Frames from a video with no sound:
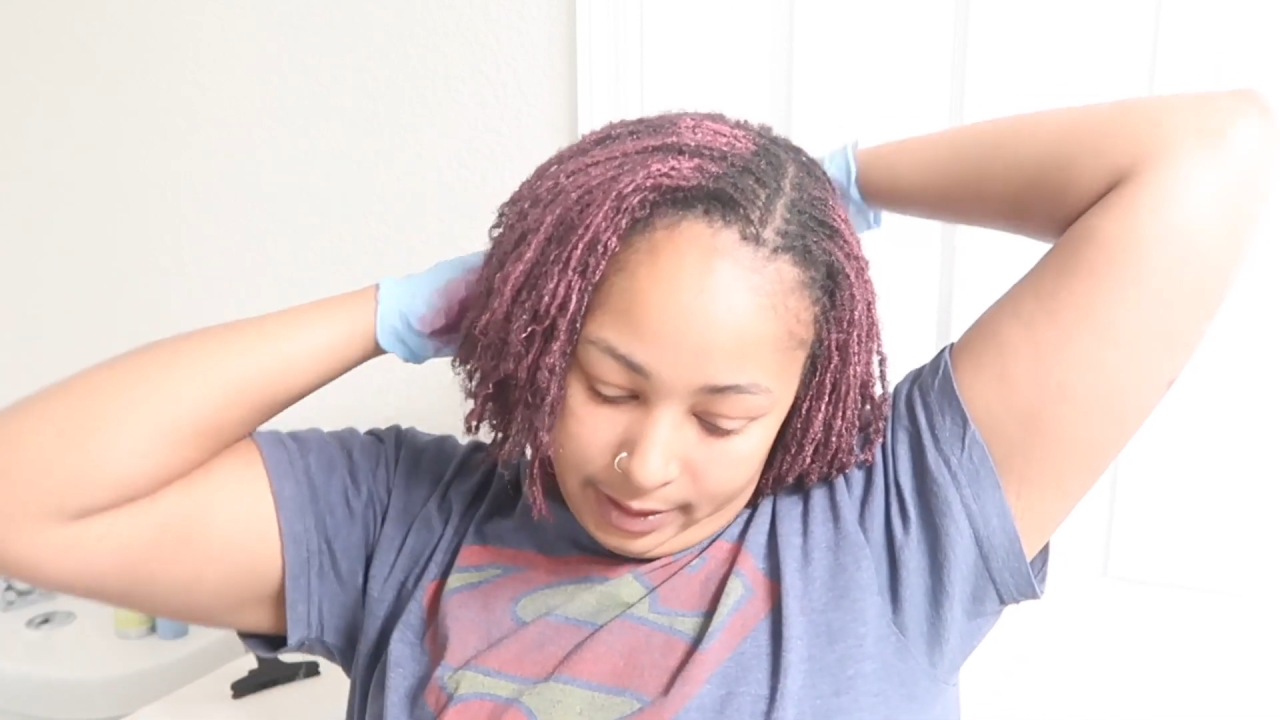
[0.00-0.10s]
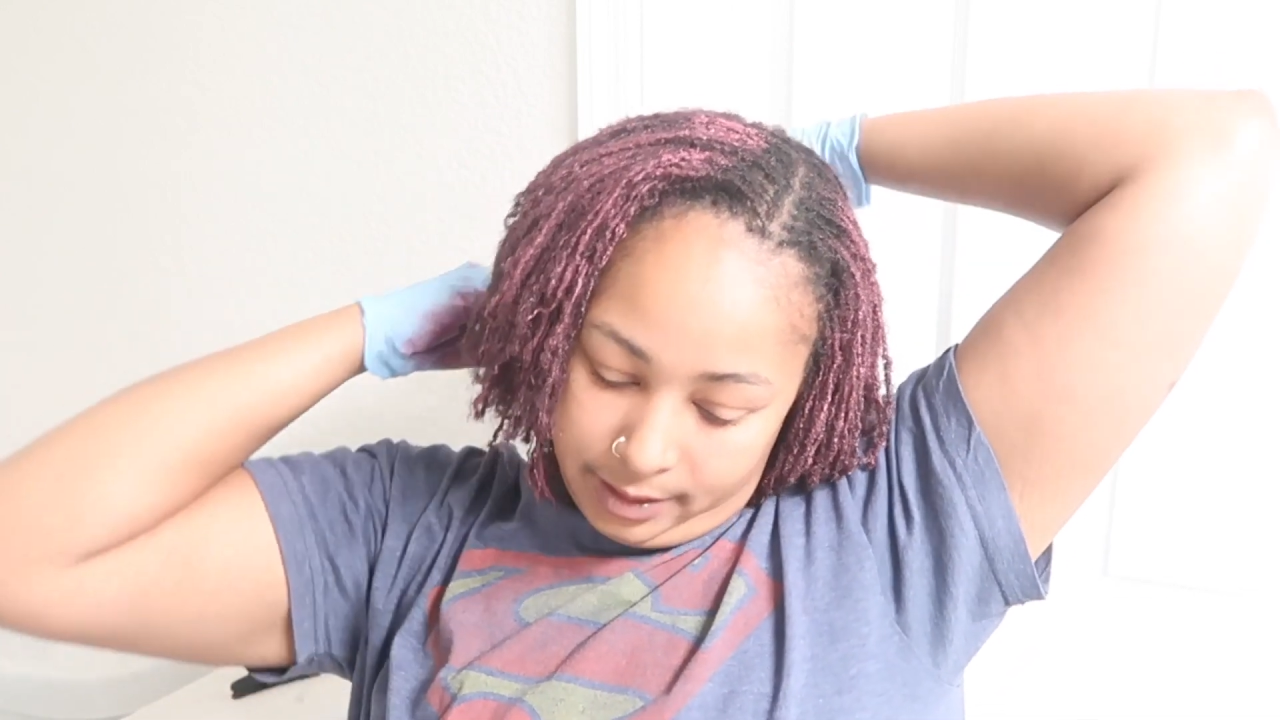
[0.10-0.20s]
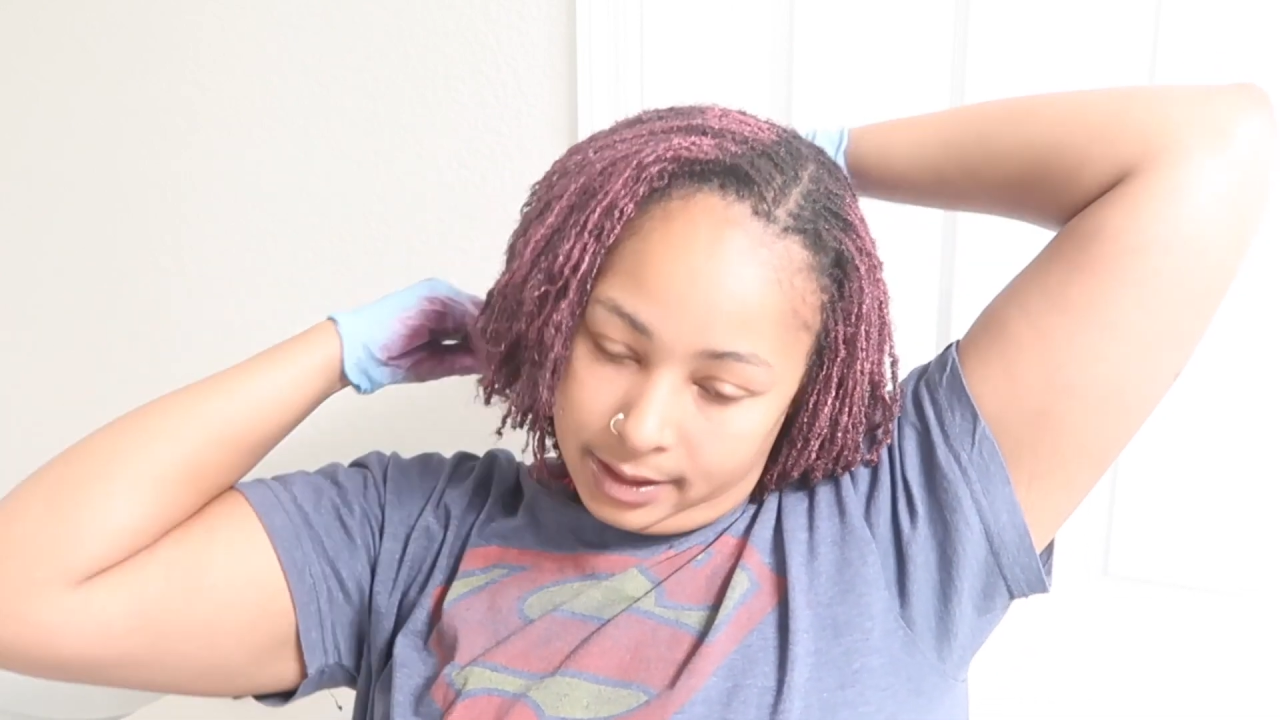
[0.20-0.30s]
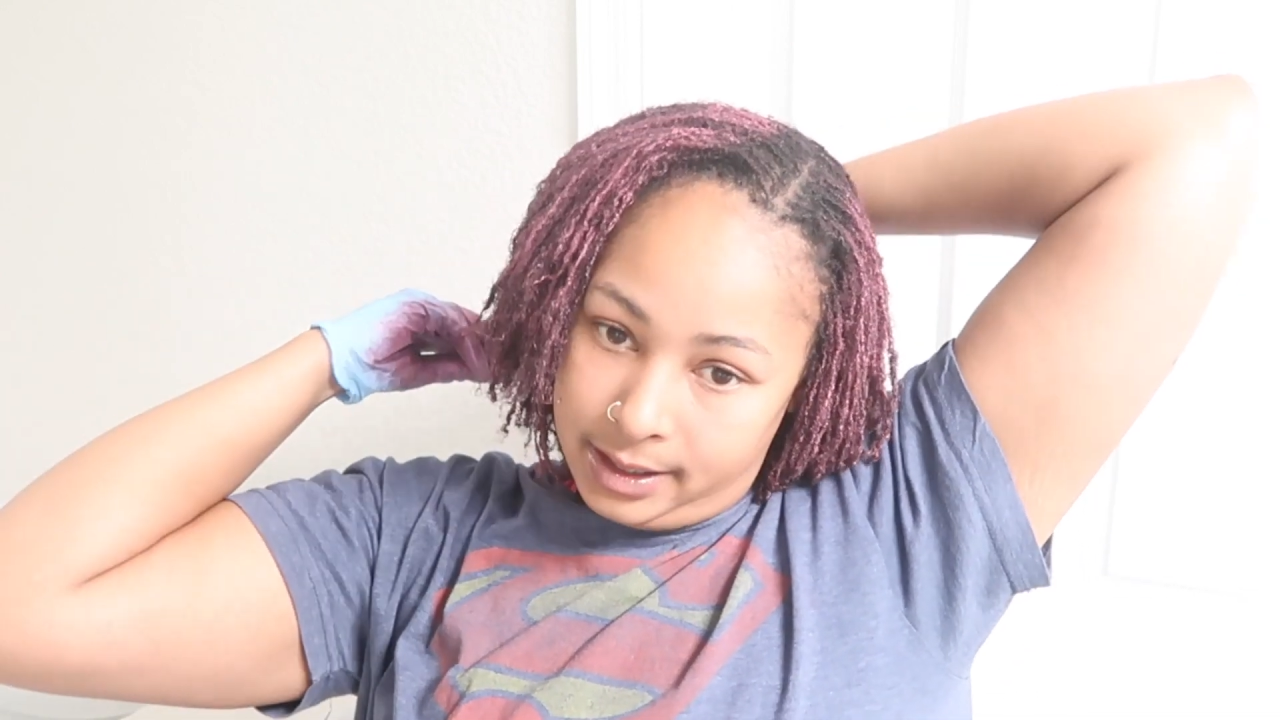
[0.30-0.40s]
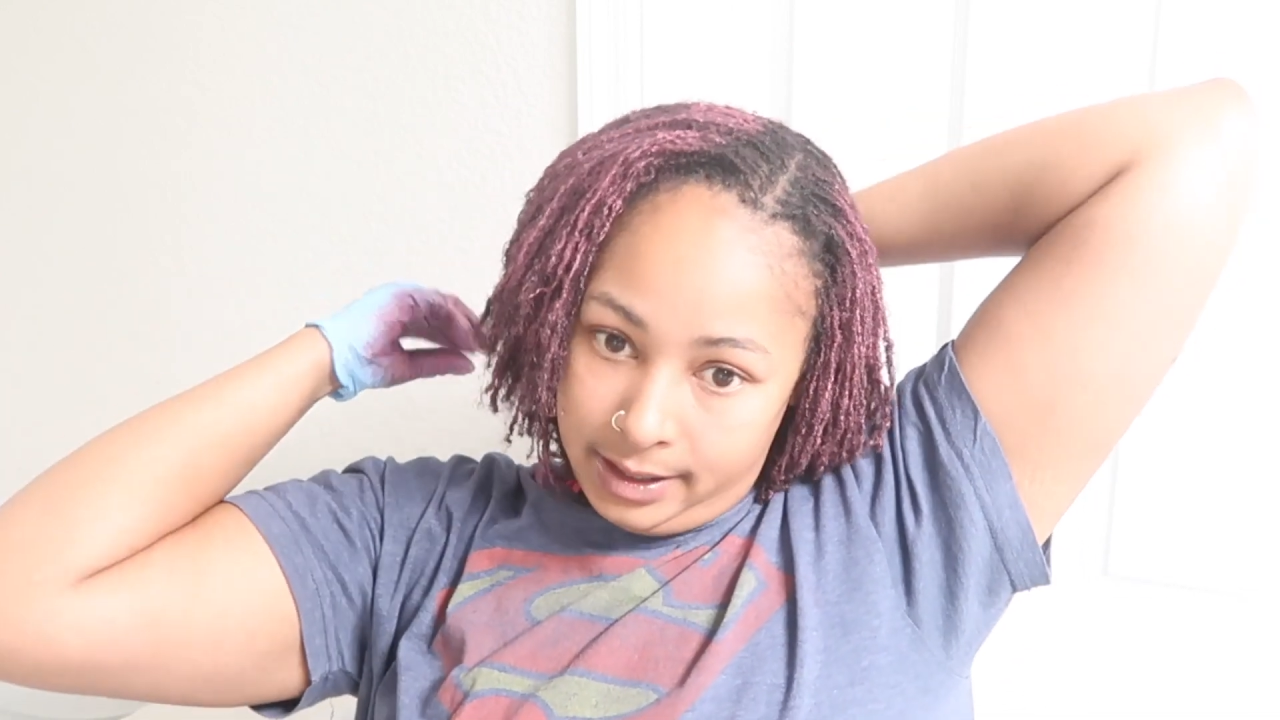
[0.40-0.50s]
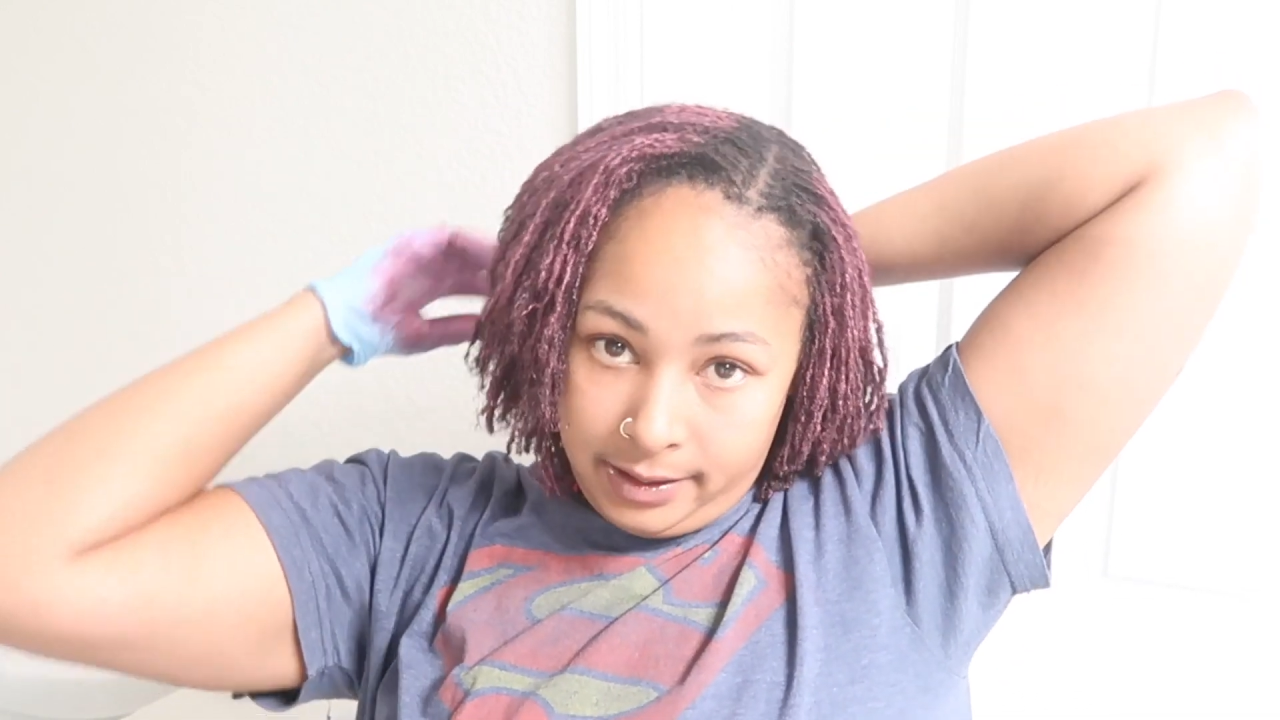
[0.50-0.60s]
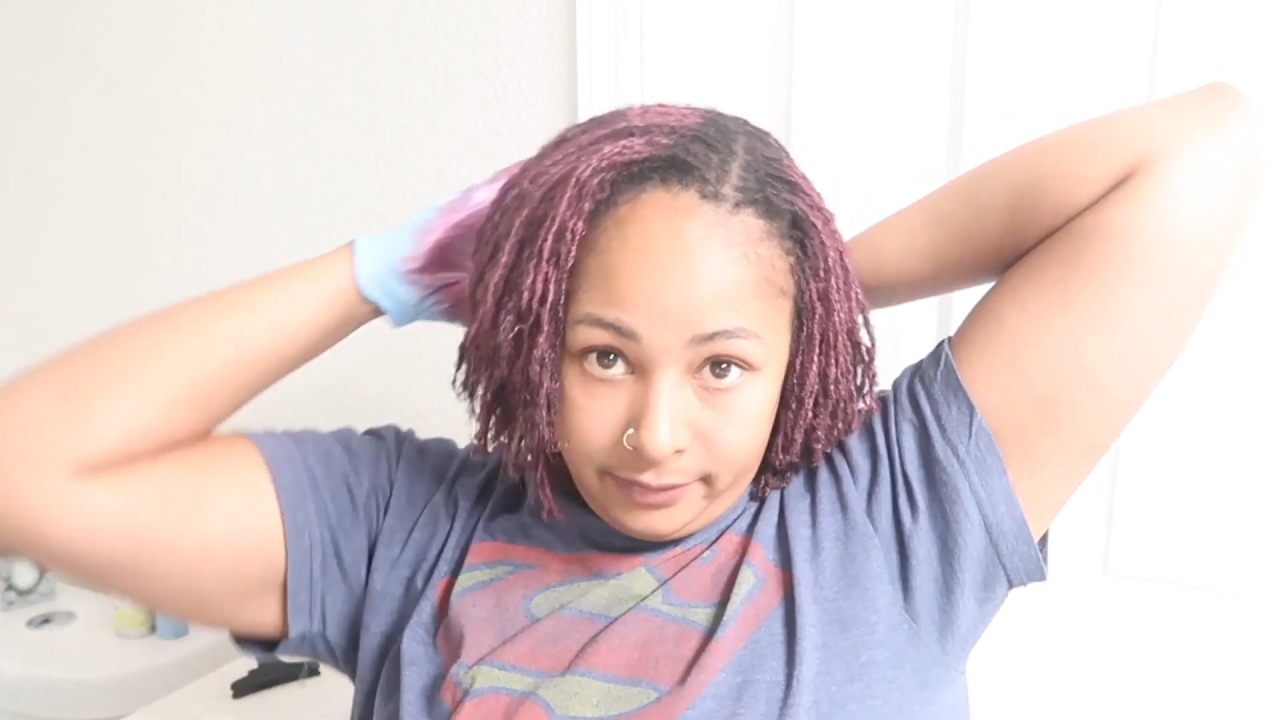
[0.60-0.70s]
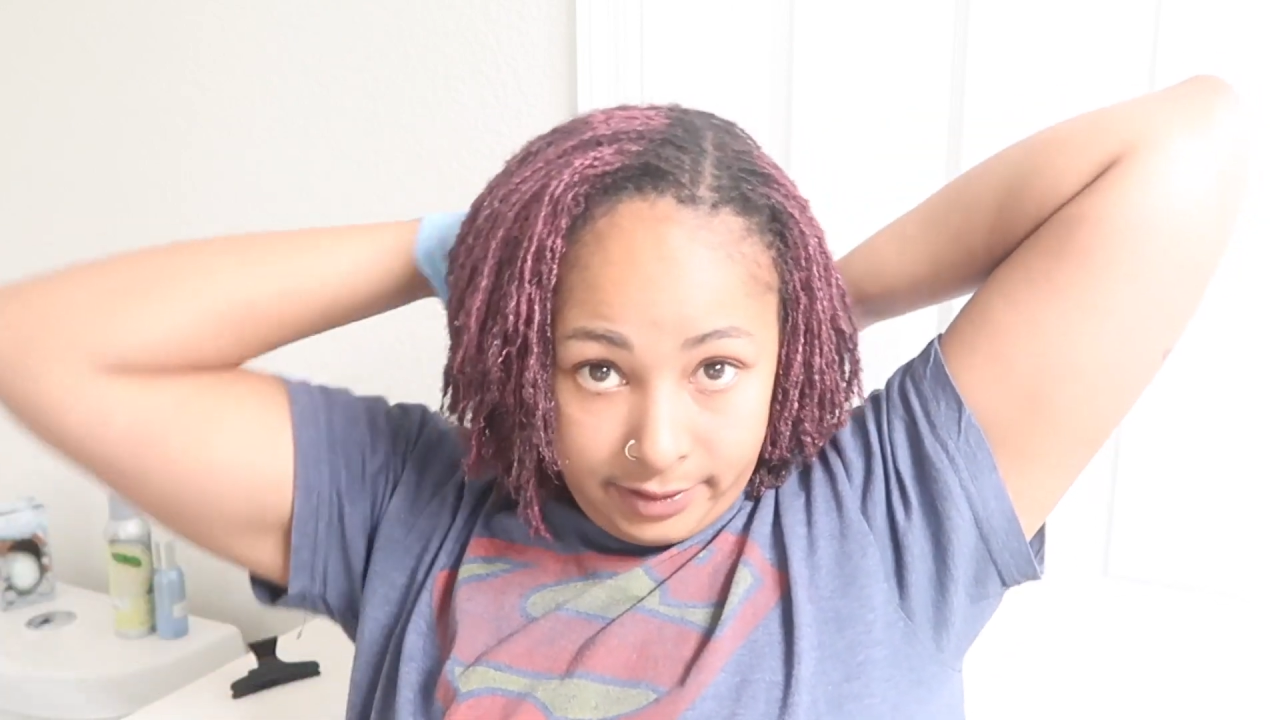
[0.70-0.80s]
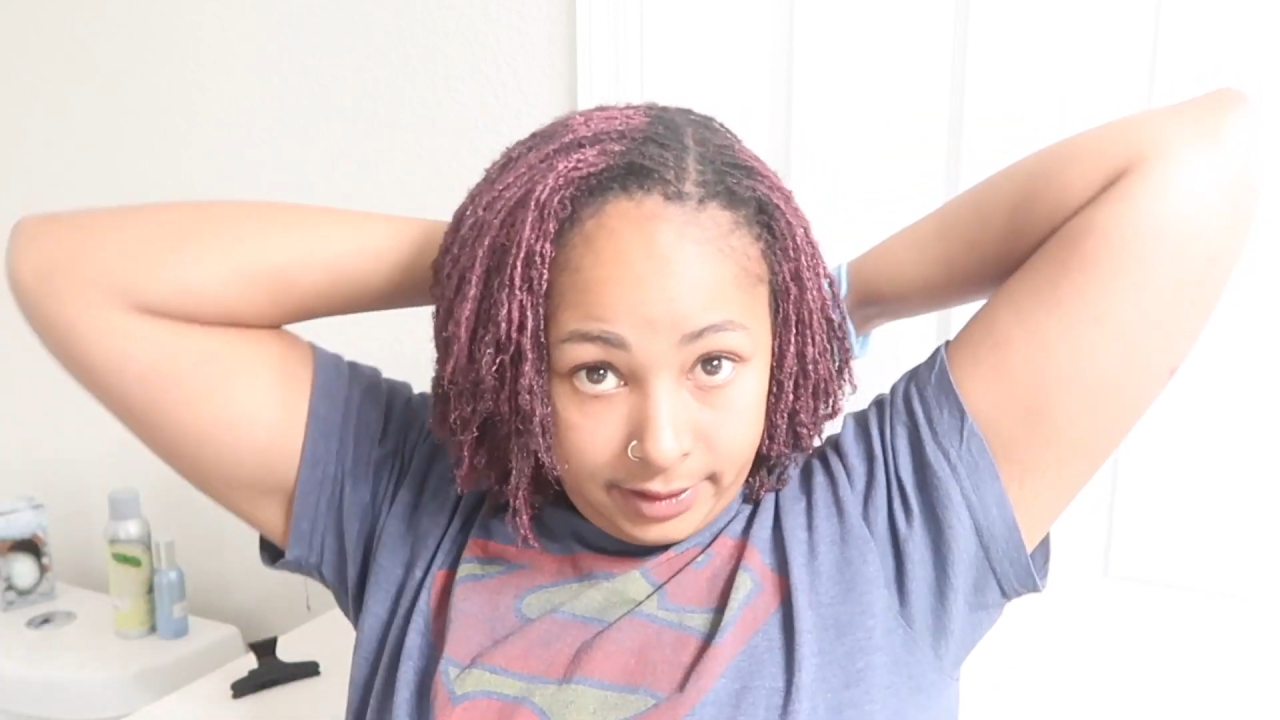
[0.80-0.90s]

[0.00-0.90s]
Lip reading: are covered.